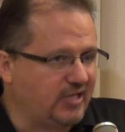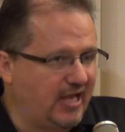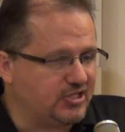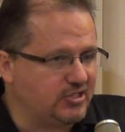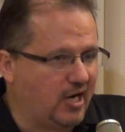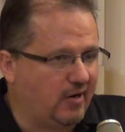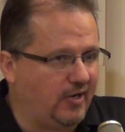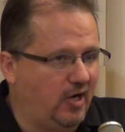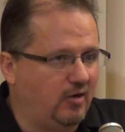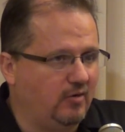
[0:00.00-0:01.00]
case
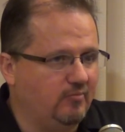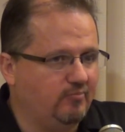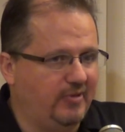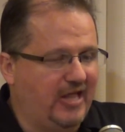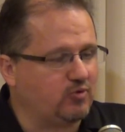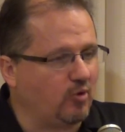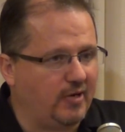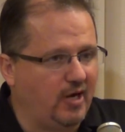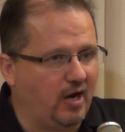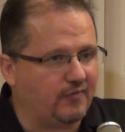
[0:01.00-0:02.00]
scenario. But that's where
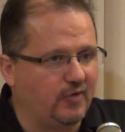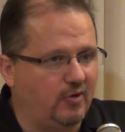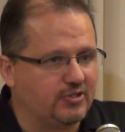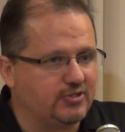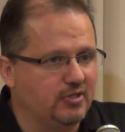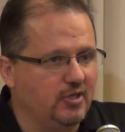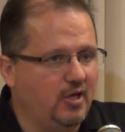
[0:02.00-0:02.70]
we are, folks.